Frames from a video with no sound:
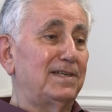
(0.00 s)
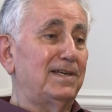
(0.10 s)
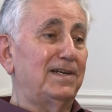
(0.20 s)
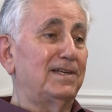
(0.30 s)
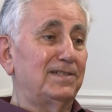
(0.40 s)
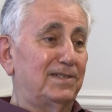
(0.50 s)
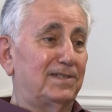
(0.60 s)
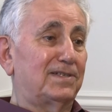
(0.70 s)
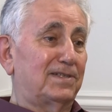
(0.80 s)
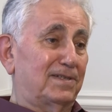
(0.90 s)
here
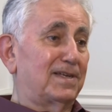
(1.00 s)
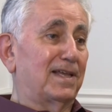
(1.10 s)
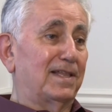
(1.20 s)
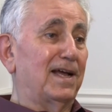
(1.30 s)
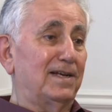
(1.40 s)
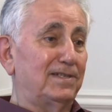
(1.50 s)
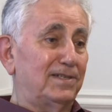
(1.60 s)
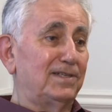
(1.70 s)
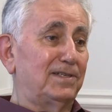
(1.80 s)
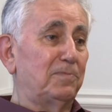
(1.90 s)
is
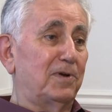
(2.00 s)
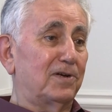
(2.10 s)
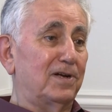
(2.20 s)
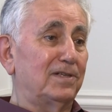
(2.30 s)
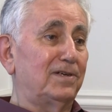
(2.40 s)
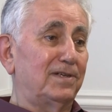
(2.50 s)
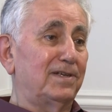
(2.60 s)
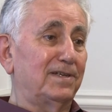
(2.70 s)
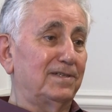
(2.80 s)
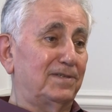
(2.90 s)
catalysis, among other
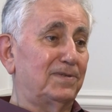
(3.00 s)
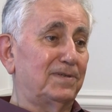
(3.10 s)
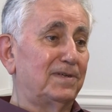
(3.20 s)
things,